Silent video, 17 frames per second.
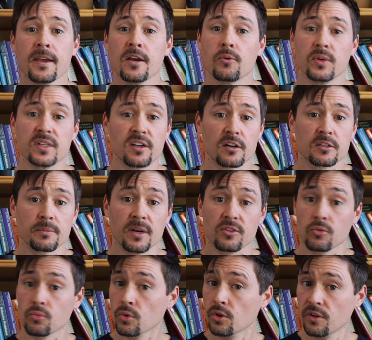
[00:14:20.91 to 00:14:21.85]
We talked about
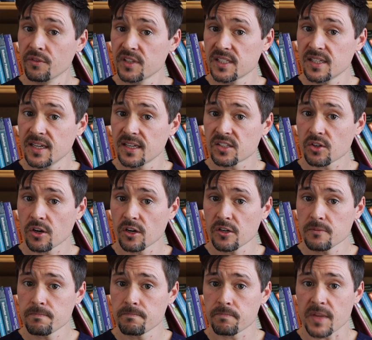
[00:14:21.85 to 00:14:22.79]
the role of the
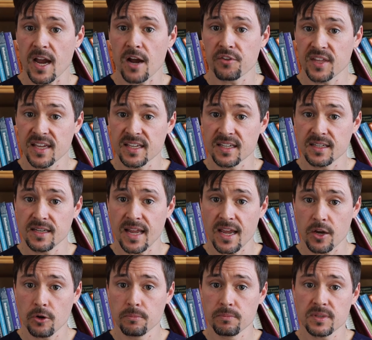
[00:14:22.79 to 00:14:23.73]
CSR and how they can
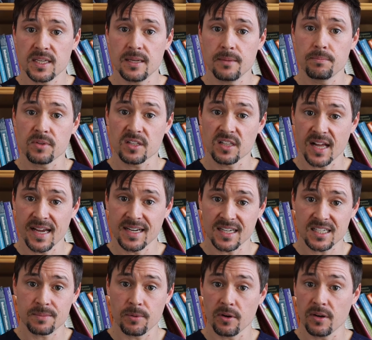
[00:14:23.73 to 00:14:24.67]
help keep the client
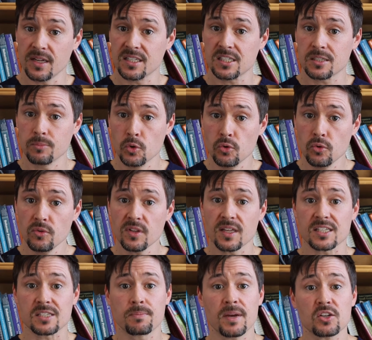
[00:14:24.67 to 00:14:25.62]
experience smooth,
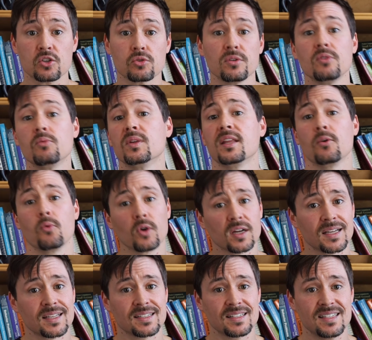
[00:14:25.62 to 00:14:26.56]
especially when they
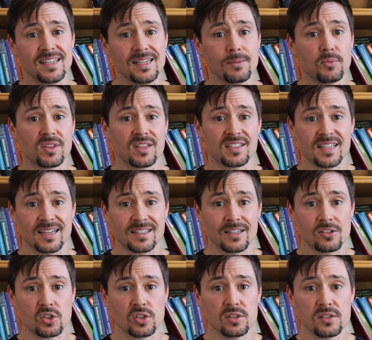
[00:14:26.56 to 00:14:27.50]
work as a team with the
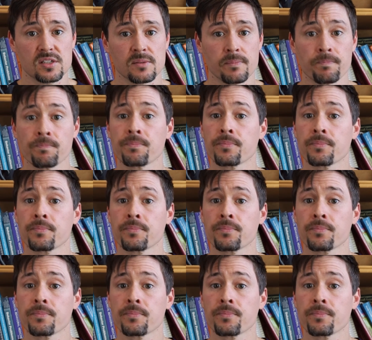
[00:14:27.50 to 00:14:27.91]
technicians.